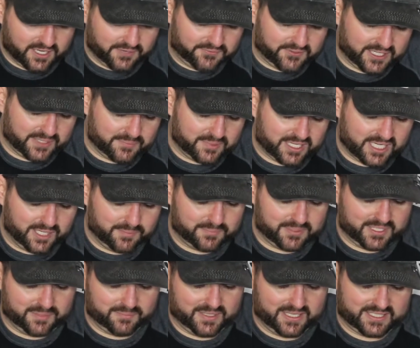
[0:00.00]
I forget what
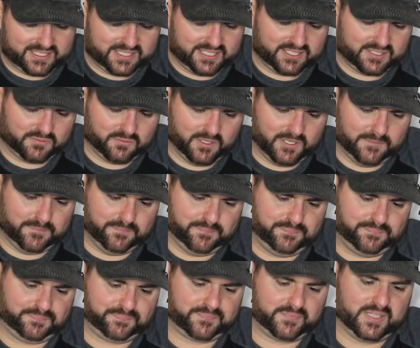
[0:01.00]
company makes this one.
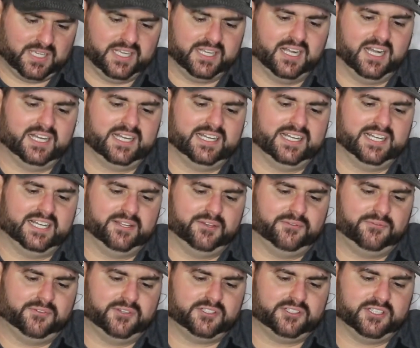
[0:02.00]
I got it at a
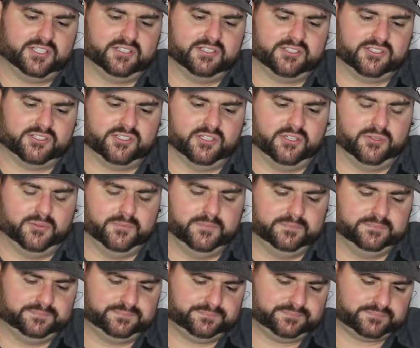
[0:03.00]
fishing show.
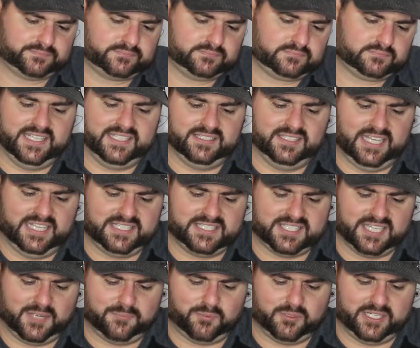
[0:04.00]
It
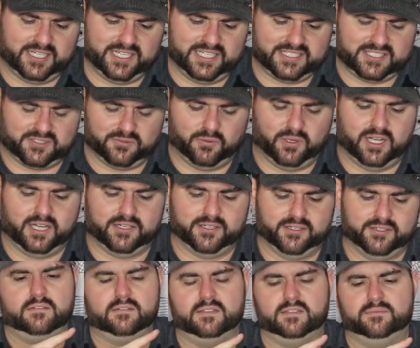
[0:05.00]
lights up when it hits the
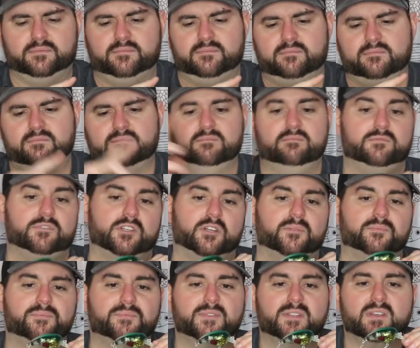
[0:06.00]
water.
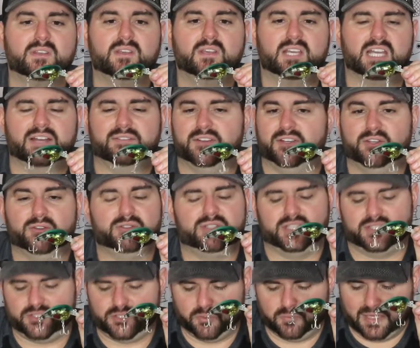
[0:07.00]
So I haven't used
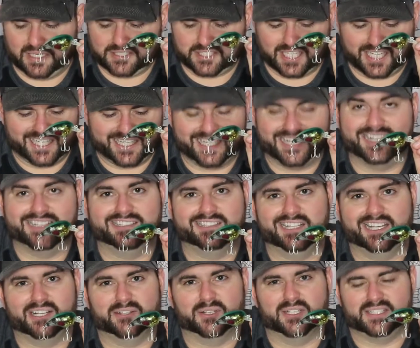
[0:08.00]
it too much. I got it
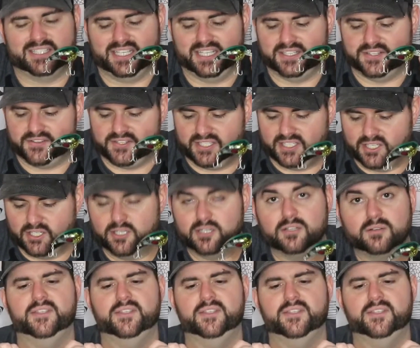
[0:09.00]
later at the end of the year.